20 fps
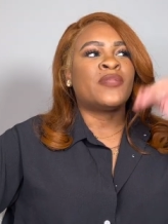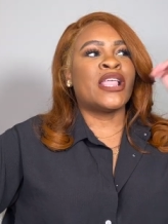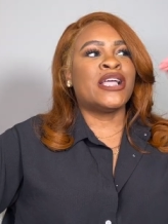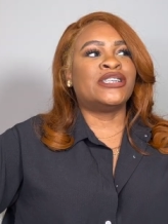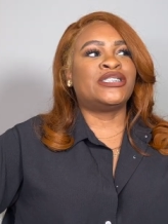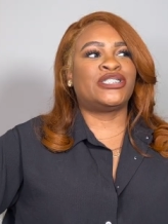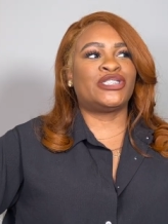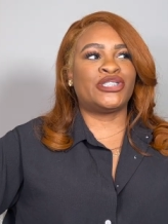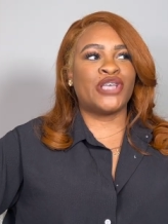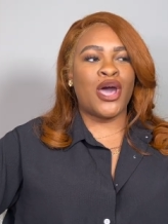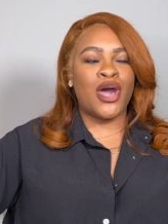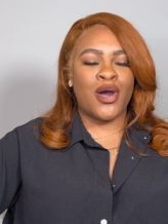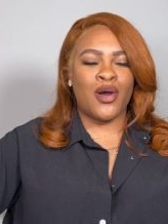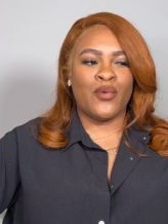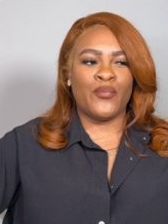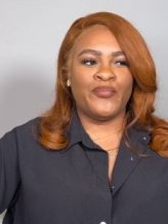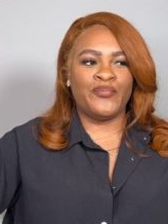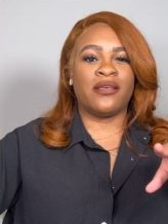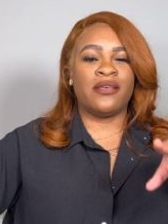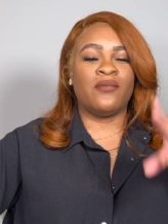
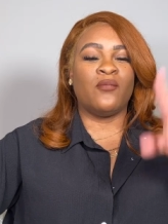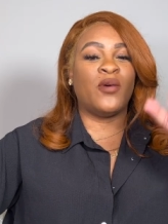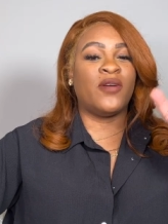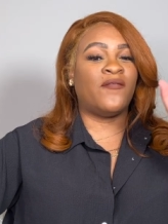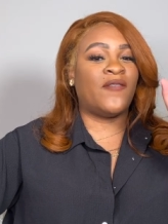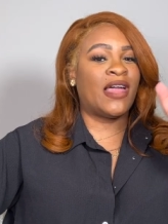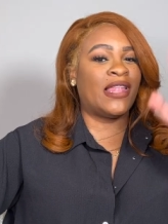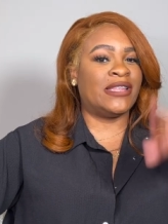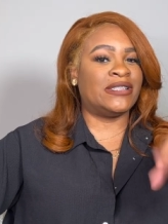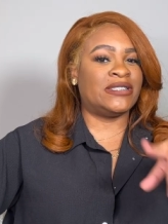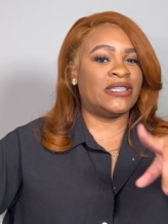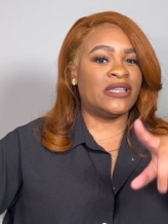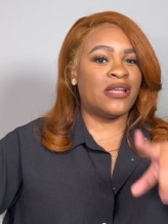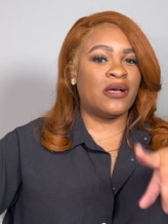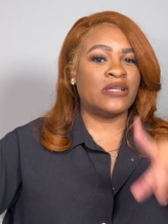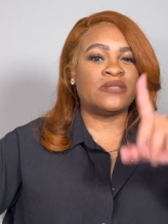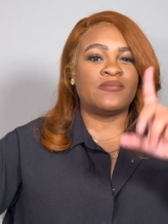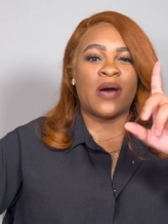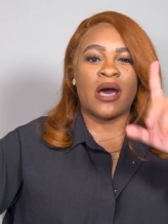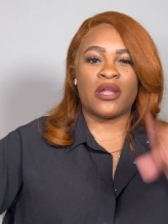So with
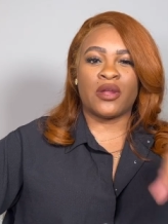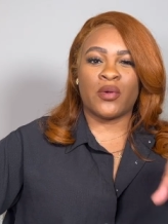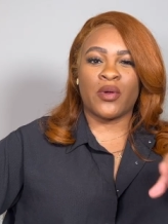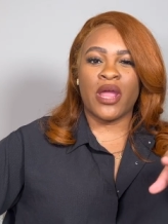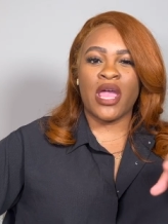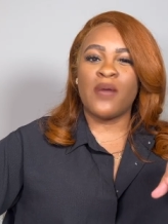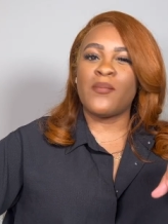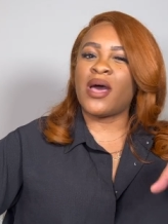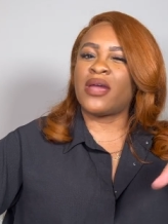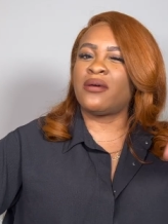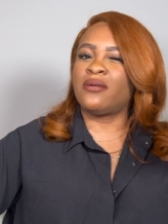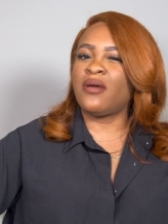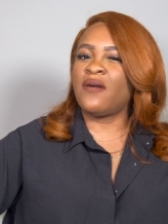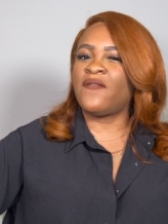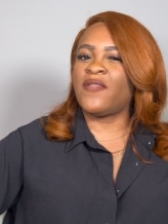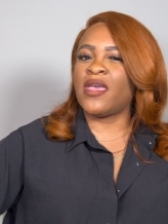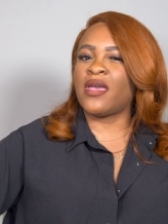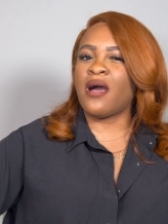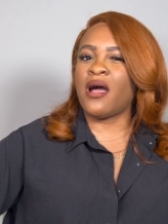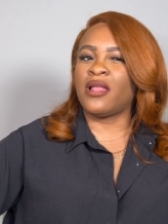Valentino's monogram, I don't know if
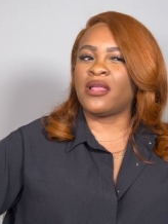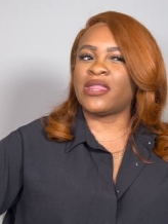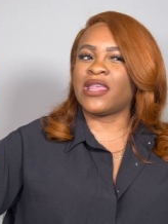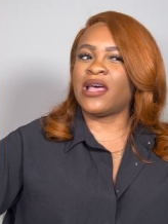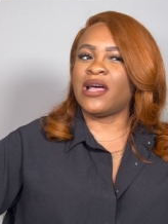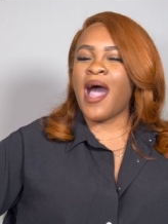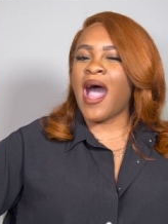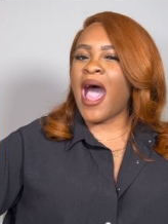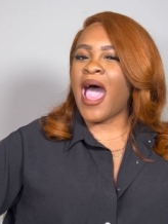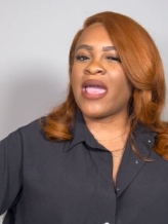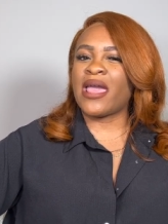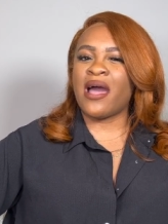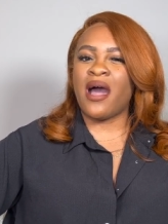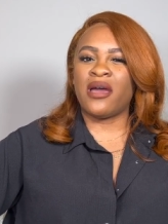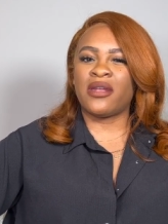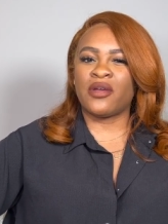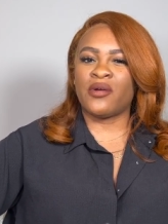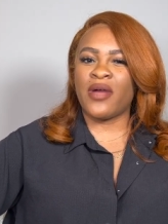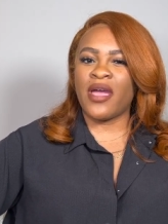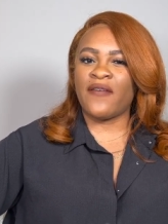they call it the
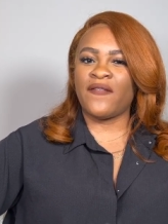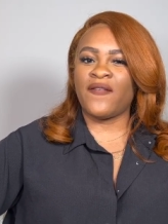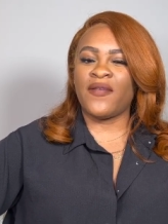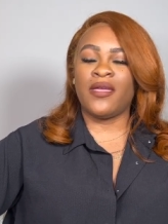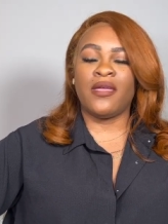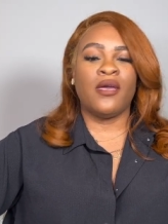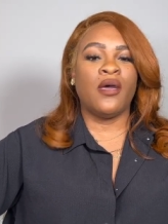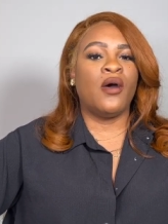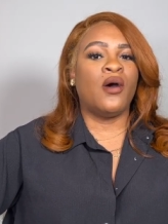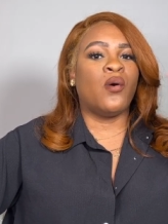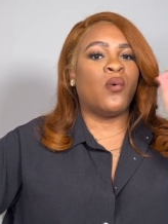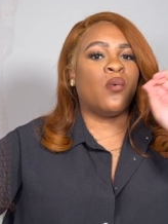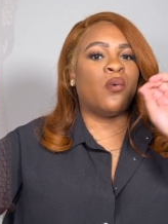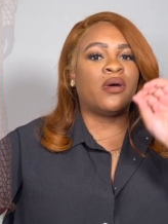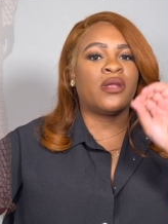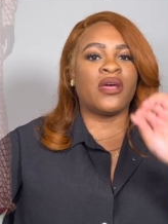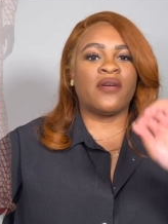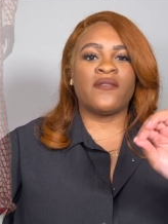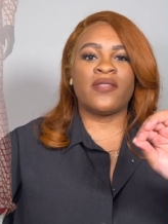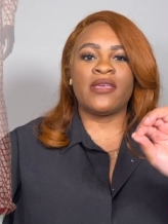iconography,
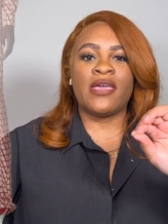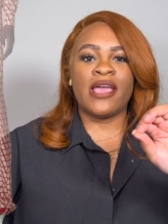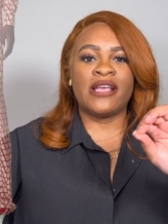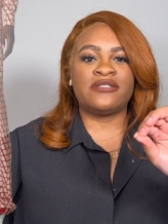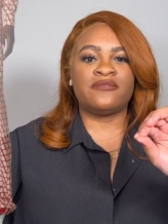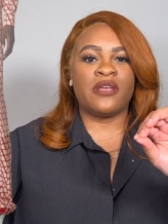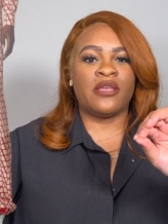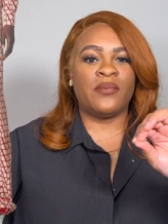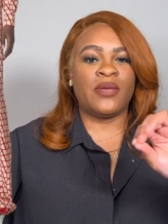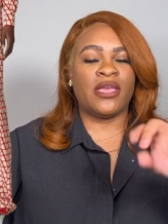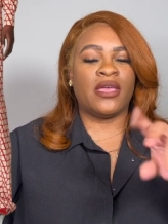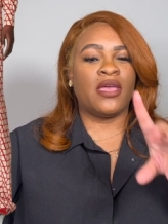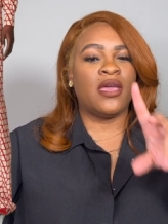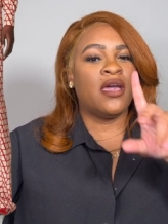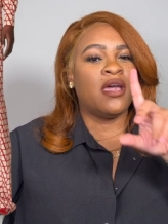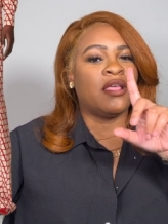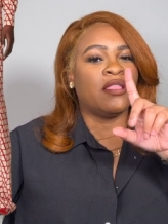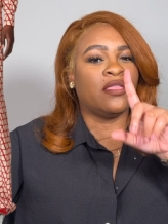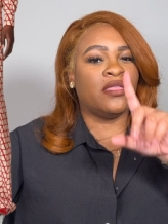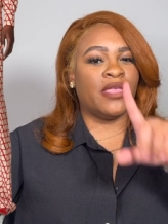whatever the case may be,
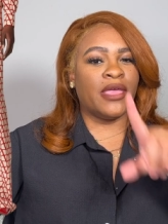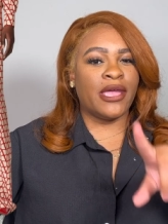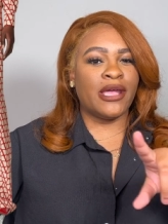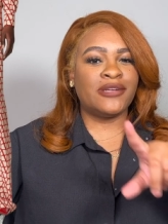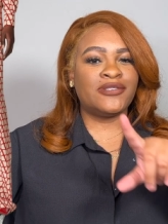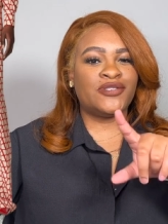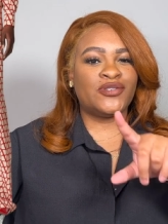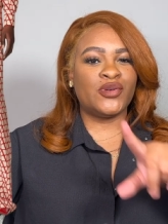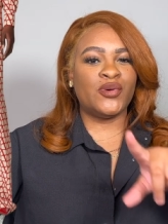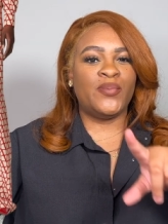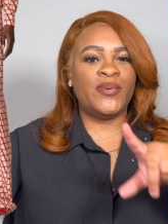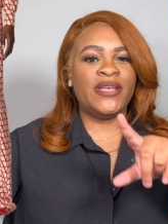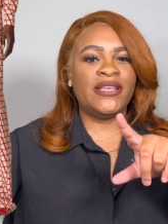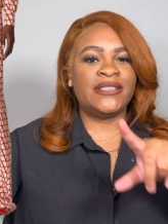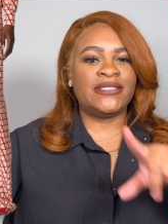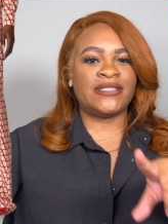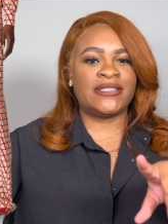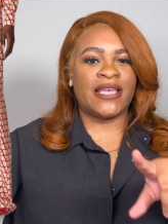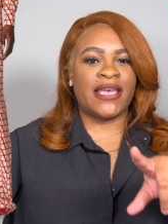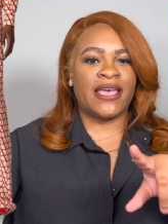their
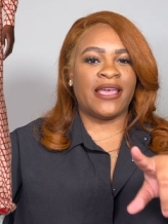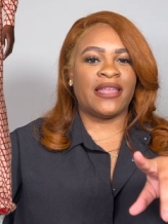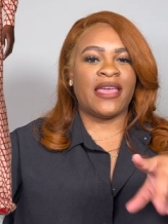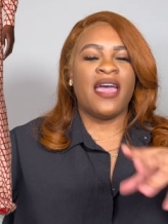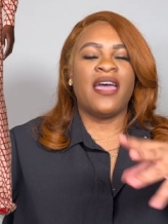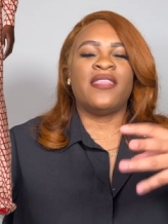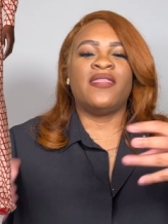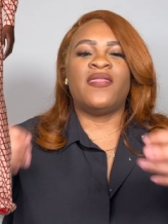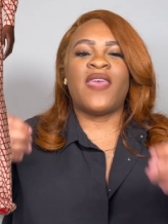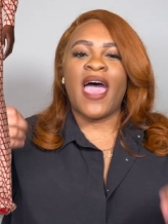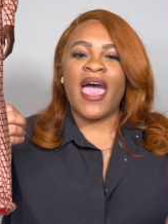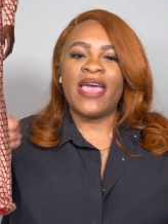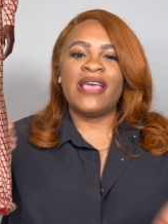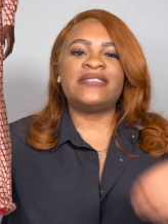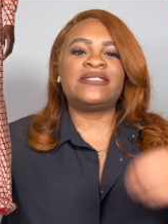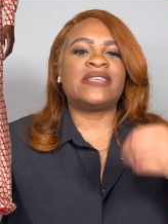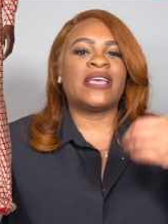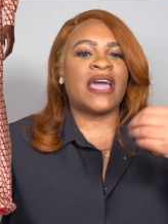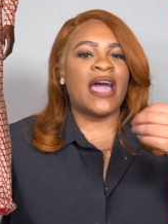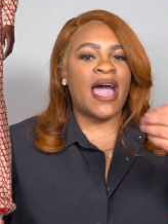two-piece set, that
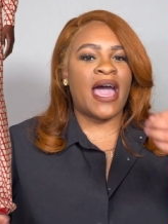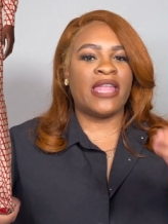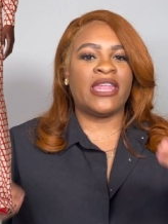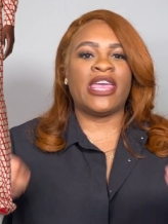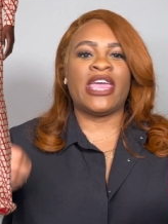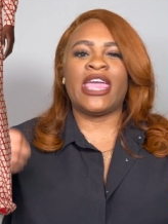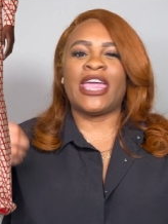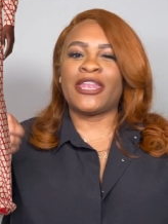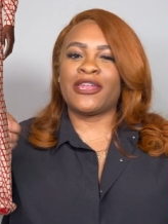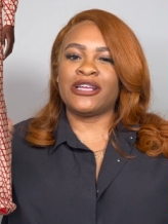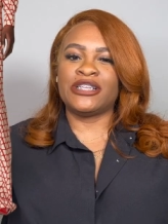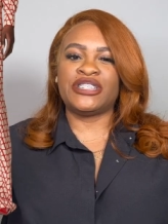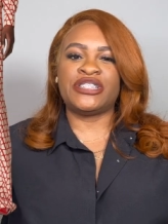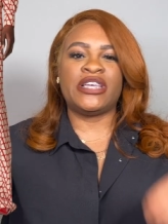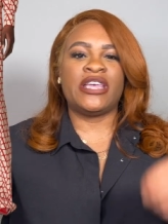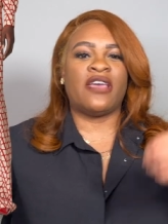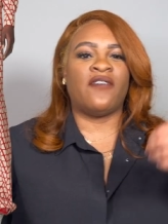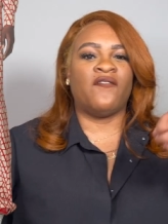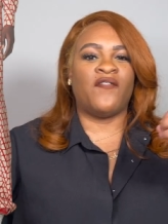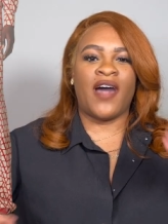is the kind of
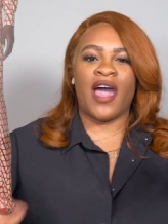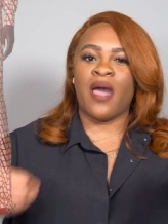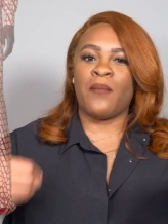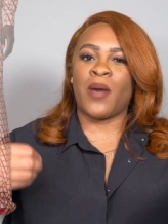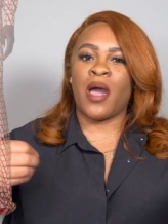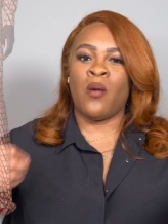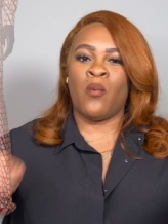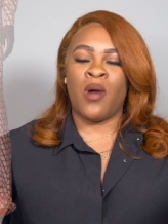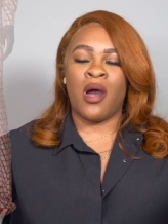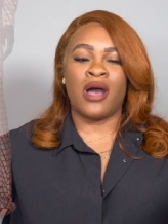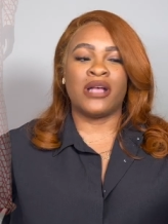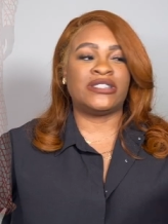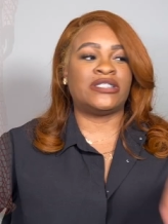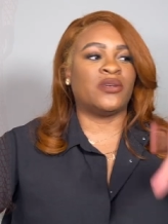energy and vibe I want.